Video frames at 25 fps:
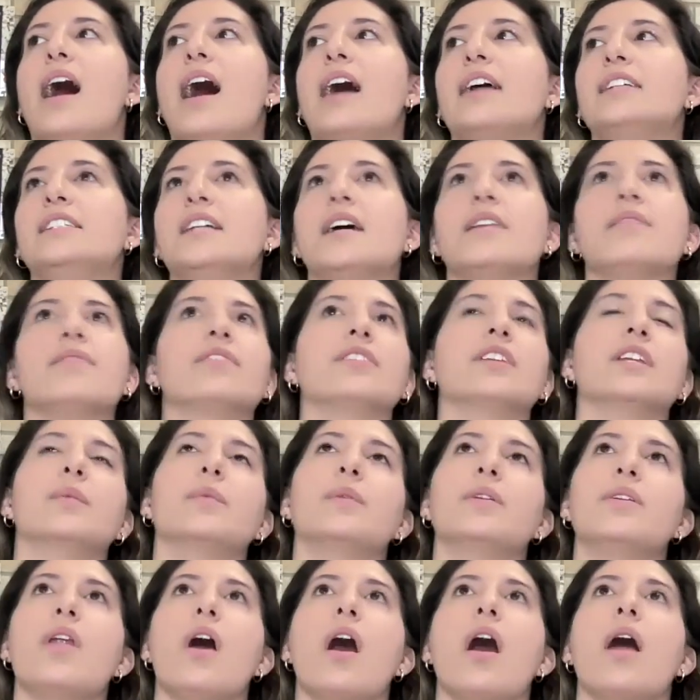I definitely
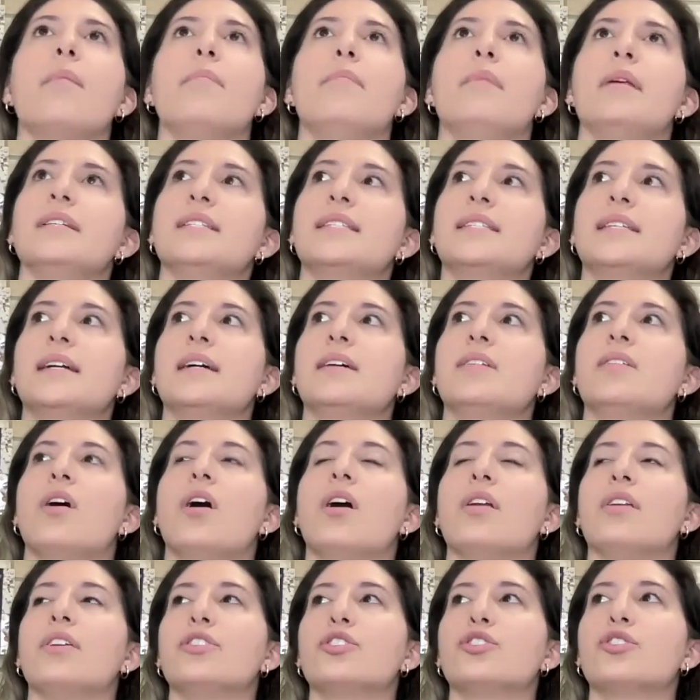would not miss it
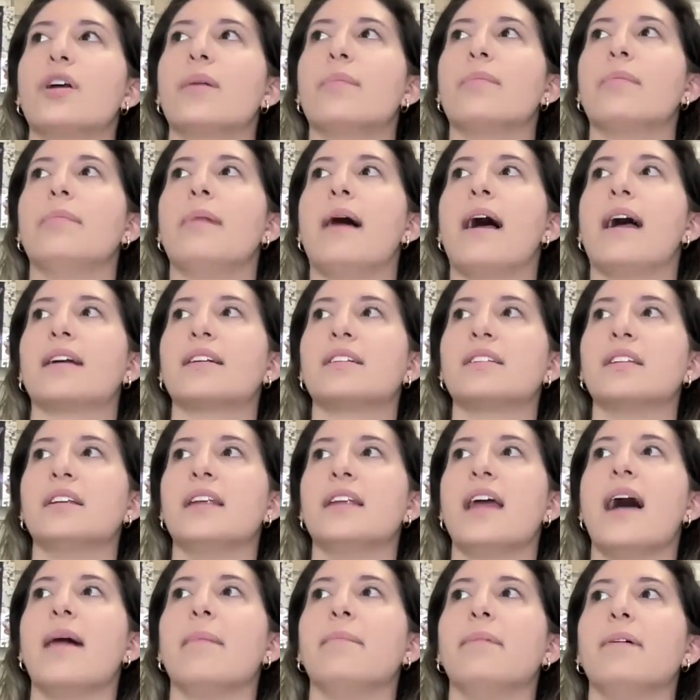on a trip back to
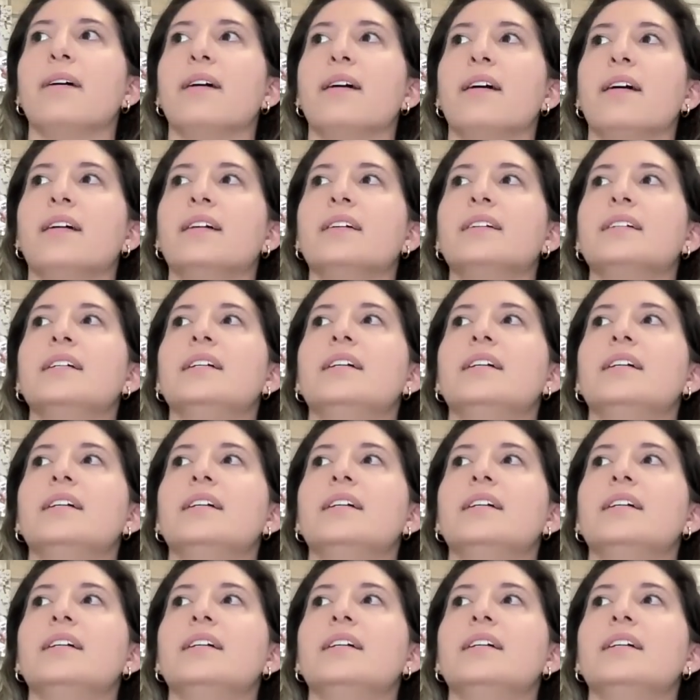Napa.